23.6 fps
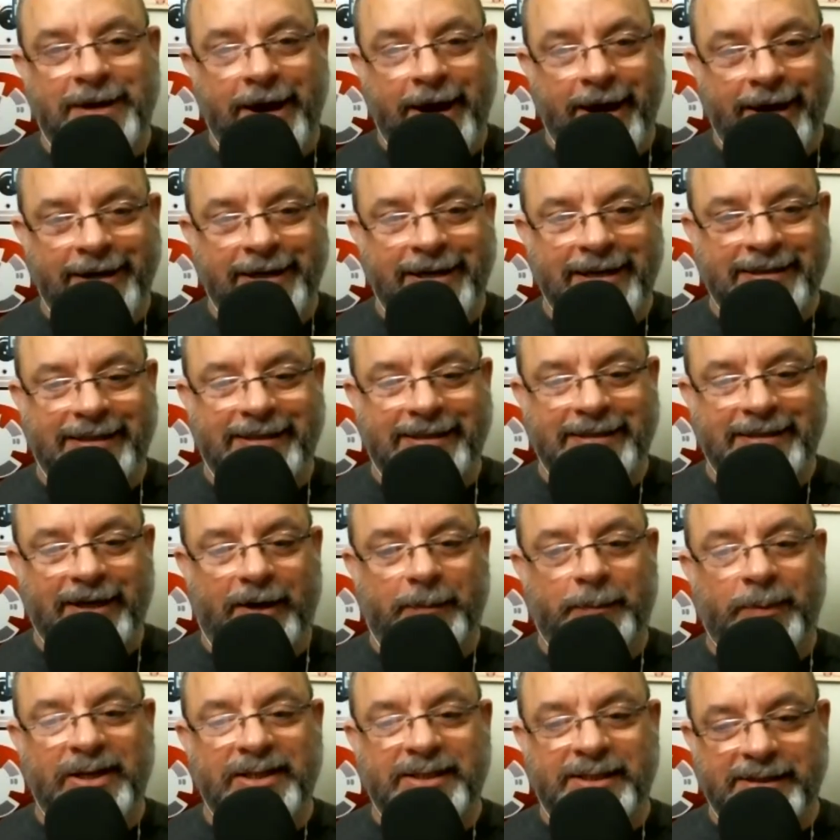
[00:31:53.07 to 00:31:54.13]
Not
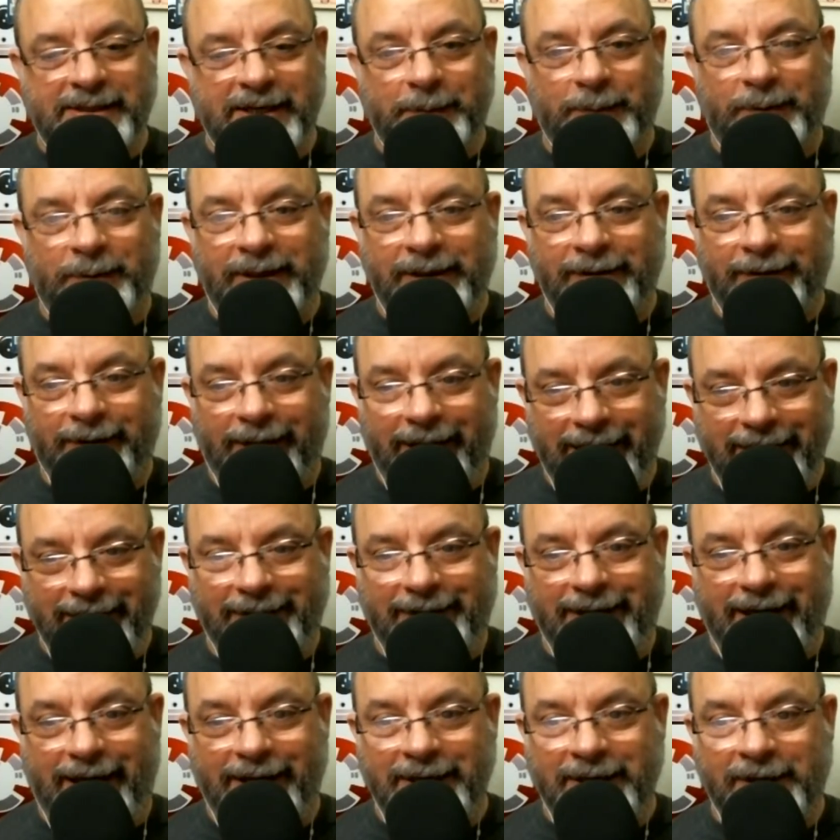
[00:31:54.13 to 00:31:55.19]
necessarily, but something like
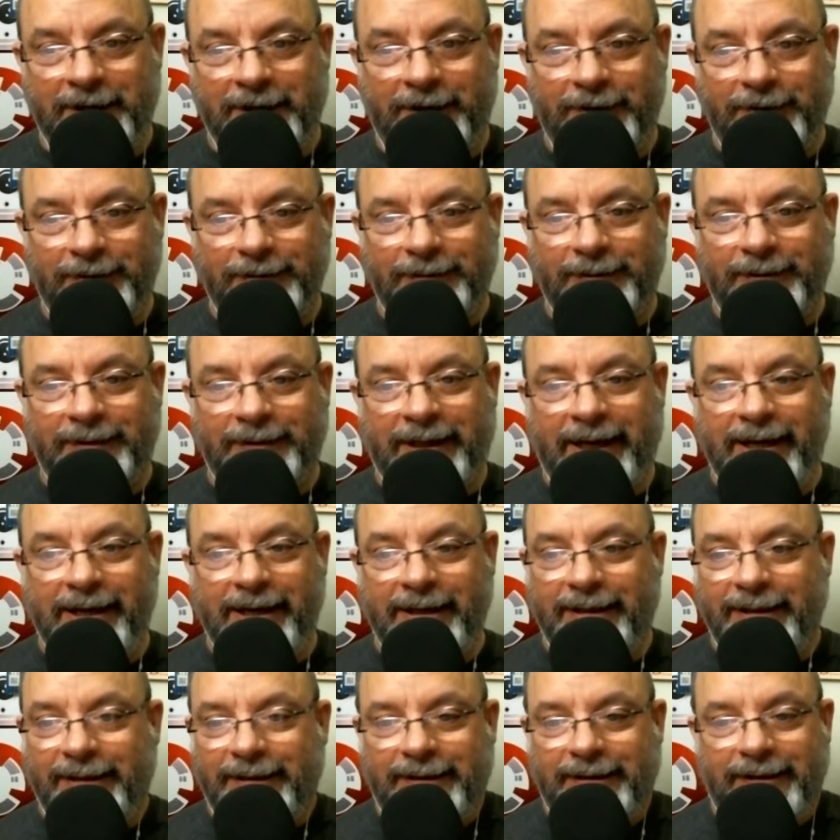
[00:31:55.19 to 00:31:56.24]
that,
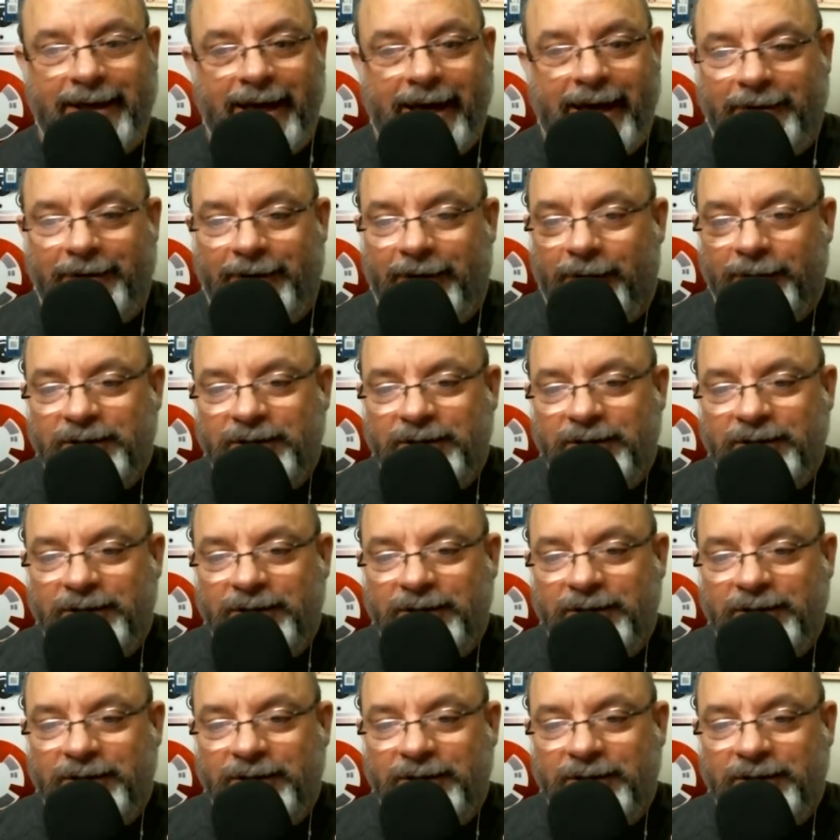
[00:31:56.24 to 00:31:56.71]
like, I don't know.